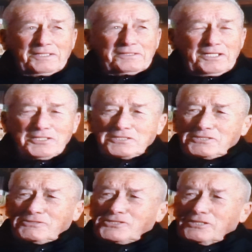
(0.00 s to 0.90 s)
They
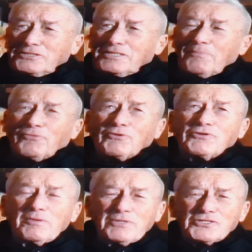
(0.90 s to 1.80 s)
searched up to
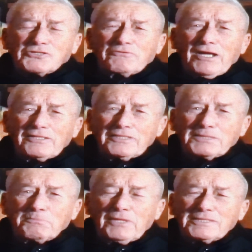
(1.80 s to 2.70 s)
some of the
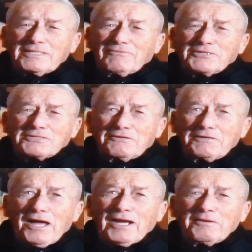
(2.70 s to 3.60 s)
scroungiest places you ever saw in
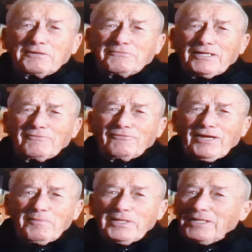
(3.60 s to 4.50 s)
Hollywood trying to
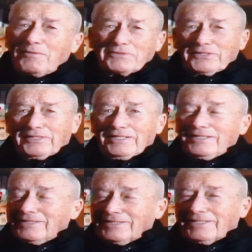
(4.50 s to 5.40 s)
find me, and I wasn't
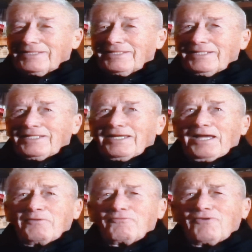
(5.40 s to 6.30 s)
there.
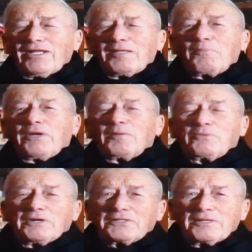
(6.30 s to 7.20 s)
And finally a
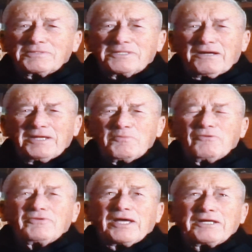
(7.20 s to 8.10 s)
bellboy told us, no, he
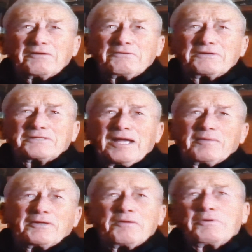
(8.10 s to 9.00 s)
moved out here a long time
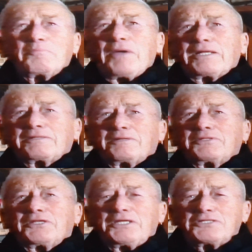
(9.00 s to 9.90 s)
ago. He went back
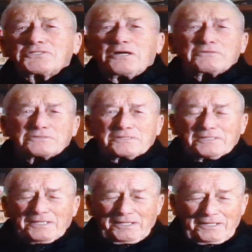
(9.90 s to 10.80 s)
to the East Coast.
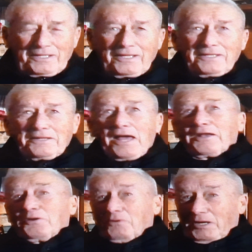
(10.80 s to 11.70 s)
Now
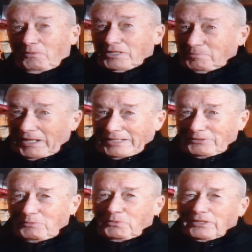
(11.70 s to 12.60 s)
they knew where it was, back in
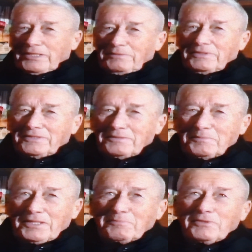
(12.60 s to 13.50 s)
Newburgh,
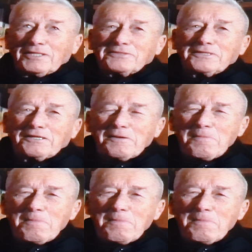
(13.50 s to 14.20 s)
in my place there.